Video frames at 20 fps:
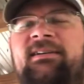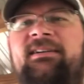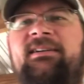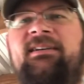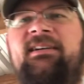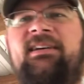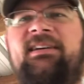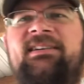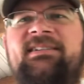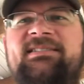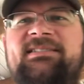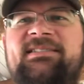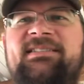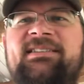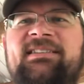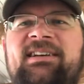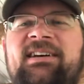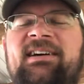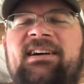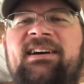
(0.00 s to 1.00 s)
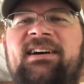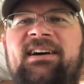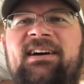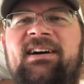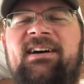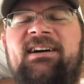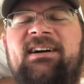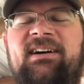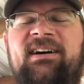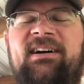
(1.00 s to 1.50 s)
Hey kids,
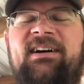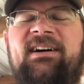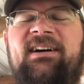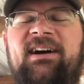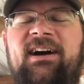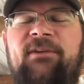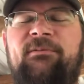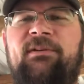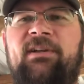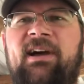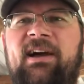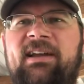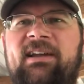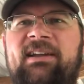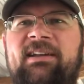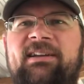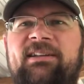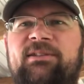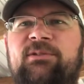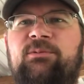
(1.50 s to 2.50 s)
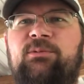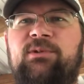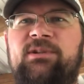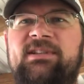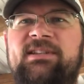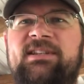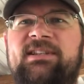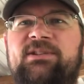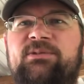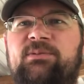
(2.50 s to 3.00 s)
I went hiking in the
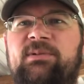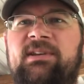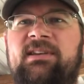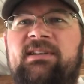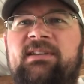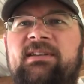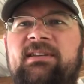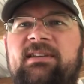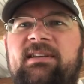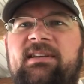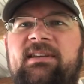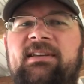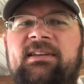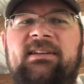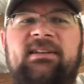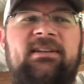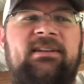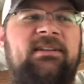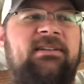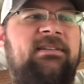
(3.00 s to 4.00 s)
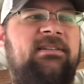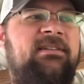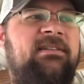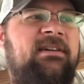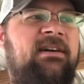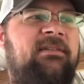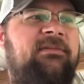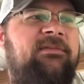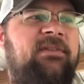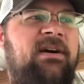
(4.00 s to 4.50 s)
woods this week and
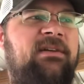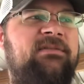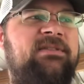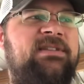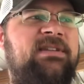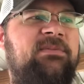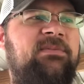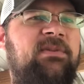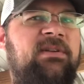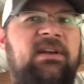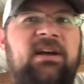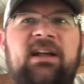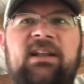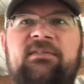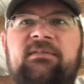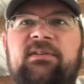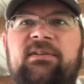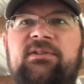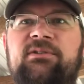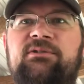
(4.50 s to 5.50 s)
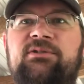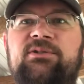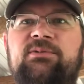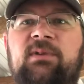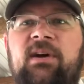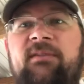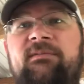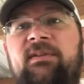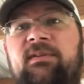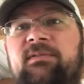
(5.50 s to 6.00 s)
I found something kind of unusual.
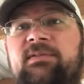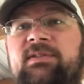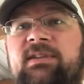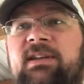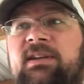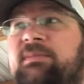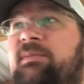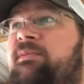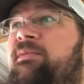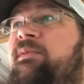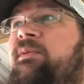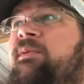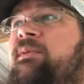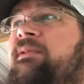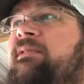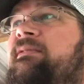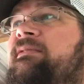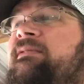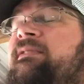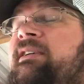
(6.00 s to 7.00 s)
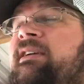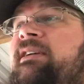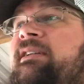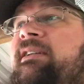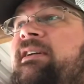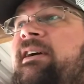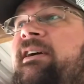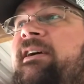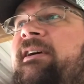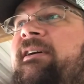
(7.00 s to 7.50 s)
I've never seen it before, and
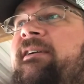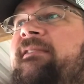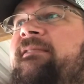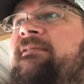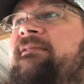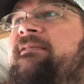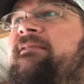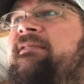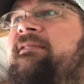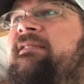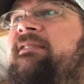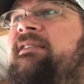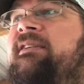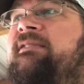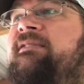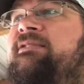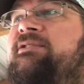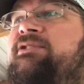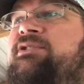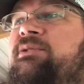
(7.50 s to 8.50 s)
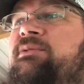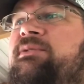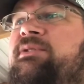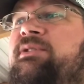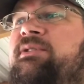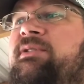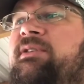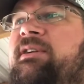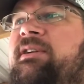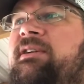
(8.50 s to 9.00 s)
I'm going to show it
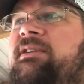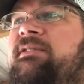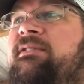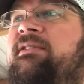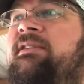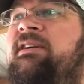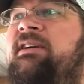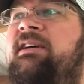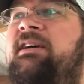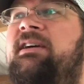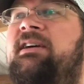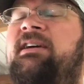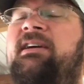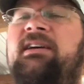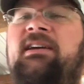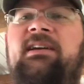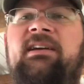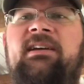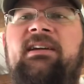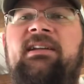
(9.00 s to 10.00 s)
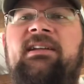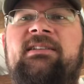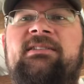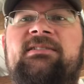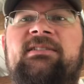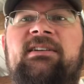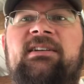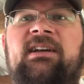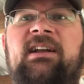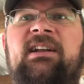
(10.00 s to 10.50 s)
to you here, and it's
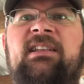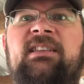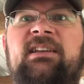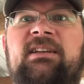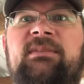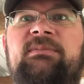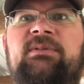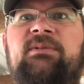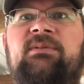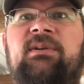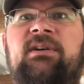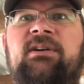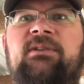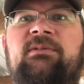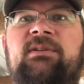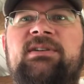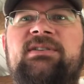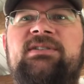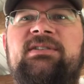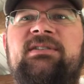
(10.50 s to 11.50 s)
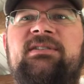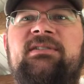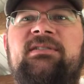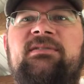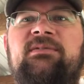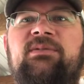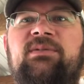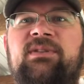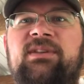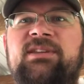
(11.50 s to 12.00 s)
going to kind of lead up to our question
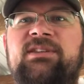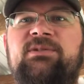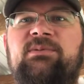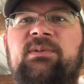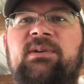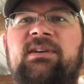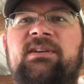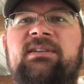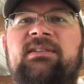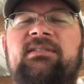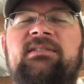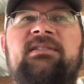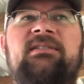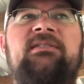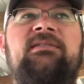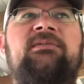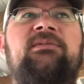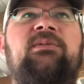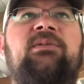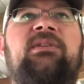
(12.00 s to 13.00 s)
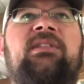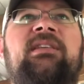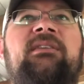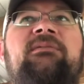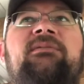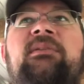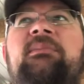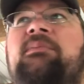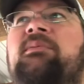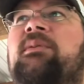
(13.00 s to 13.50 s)
for this week for the
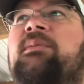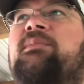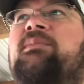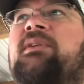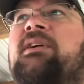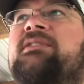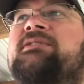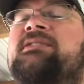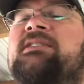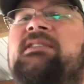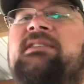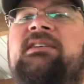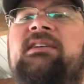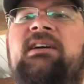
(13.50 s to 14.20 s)
FlipGrid project.